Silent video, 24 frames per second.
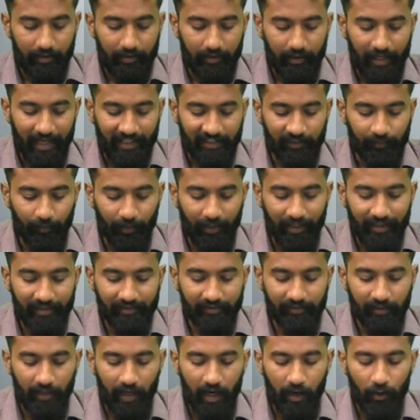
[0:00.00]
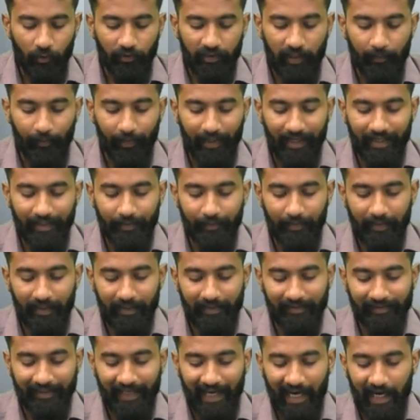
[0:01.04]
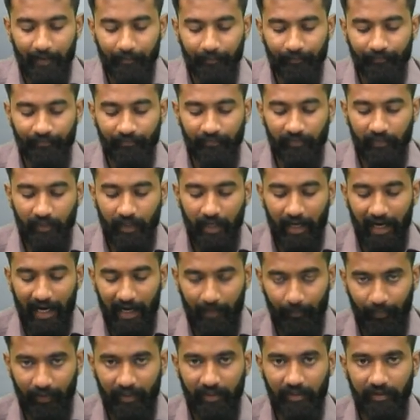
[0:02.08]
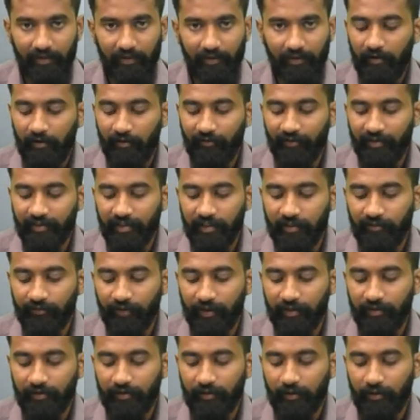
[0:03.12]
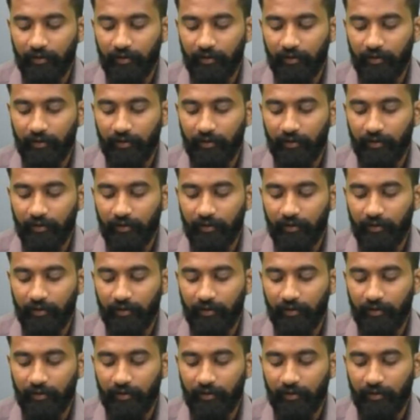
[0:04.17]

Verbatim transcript: explains how the PNB scam happened, which is worth